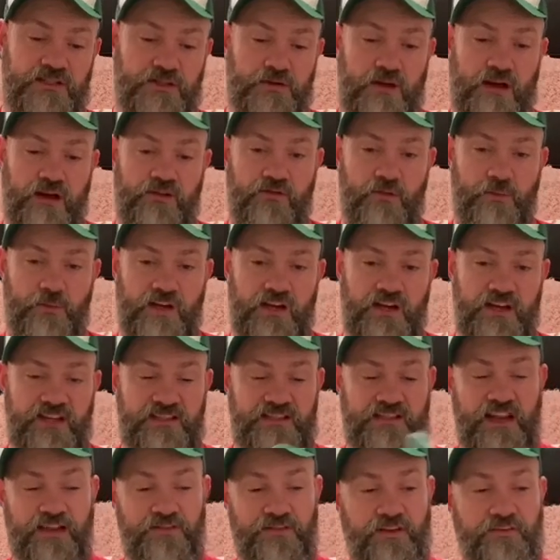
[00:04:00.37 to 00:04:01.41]
driver, but it doesn't
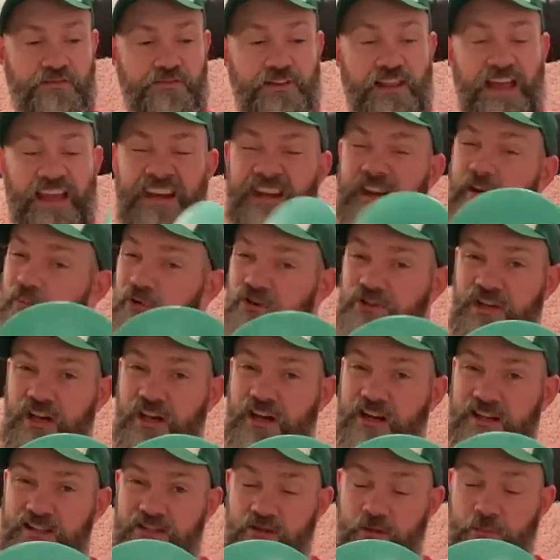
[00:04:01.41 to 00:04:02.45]
have the flight numbers on
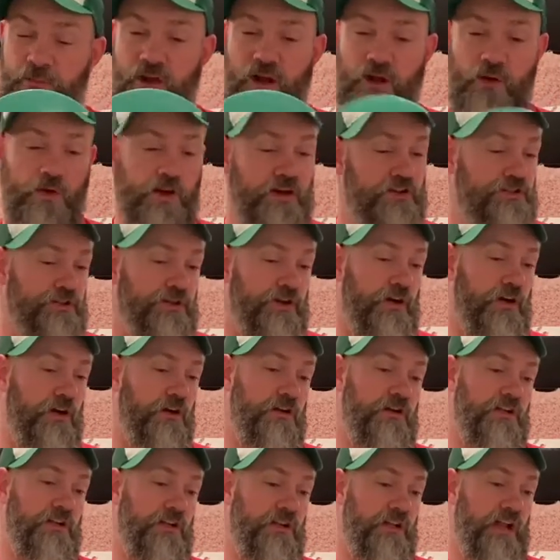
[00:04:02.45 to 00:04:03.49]
it, so I'm not quite sure
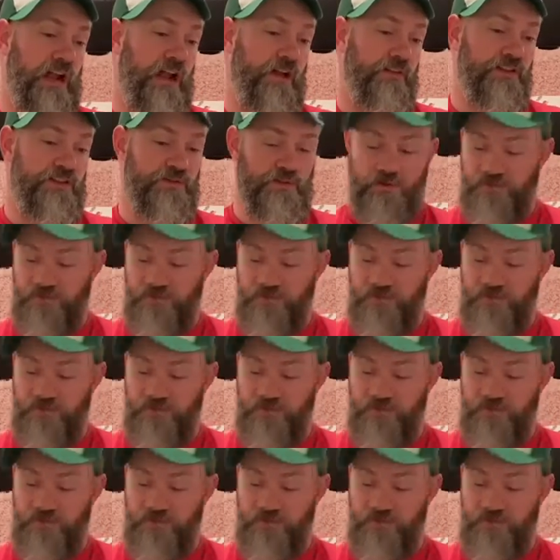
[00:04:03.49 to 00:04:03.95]
how this one